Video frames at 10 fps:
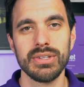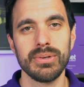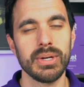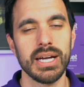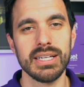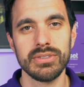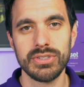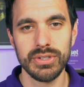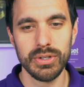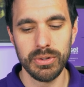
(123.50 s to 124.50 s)
you got
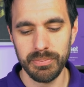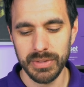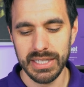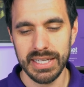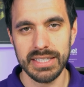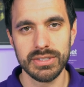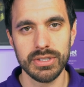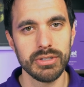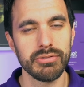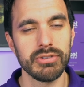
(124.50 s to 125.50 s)
Zoom. It's
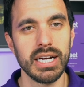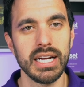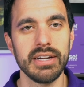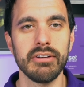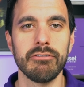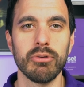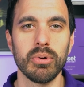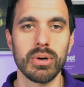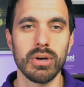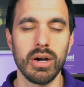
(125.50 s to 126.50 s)
certified
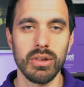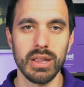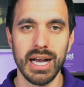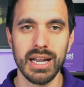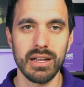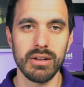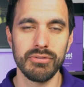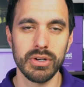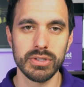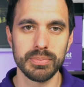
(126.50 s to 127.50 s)
for a lot
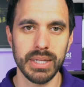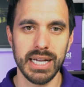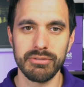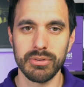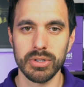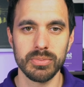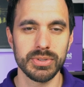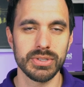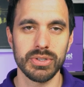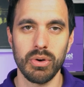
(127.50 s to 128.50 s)
of those
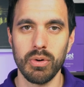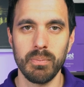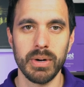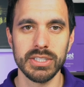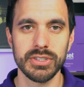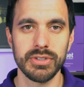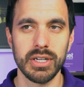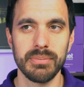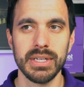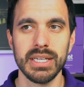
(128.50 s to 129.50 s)
platforms. There's a whole bunch of
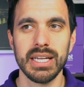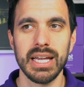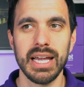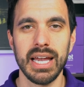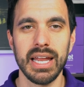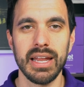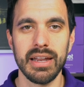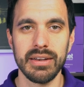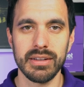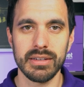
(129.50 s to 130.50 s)
them
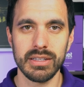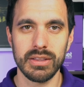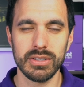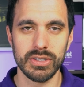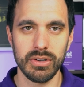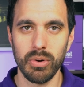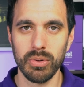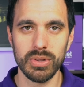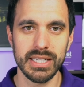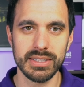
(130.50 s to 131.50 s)
and there's a
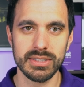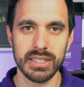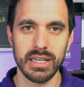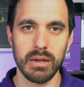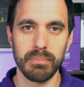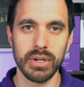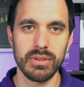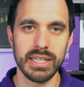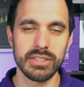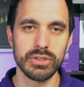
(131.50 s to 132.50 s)
whole list. I'll put a
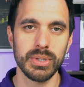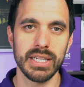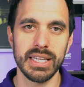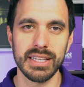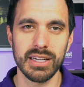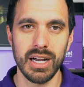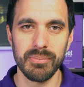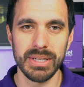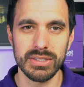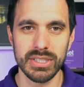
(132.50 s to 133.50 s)
link to it in the
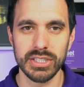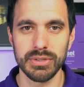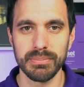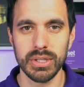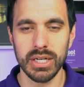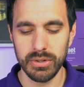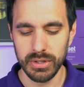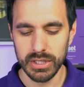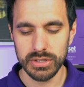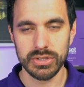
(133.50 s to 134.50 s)
comment section
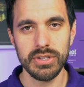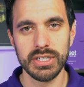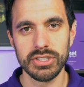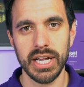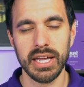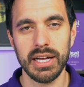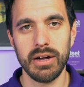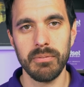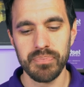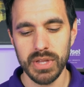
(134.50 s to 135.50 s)
below so you can check it
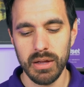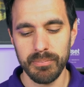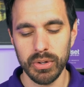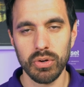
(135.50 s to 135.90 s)
out. But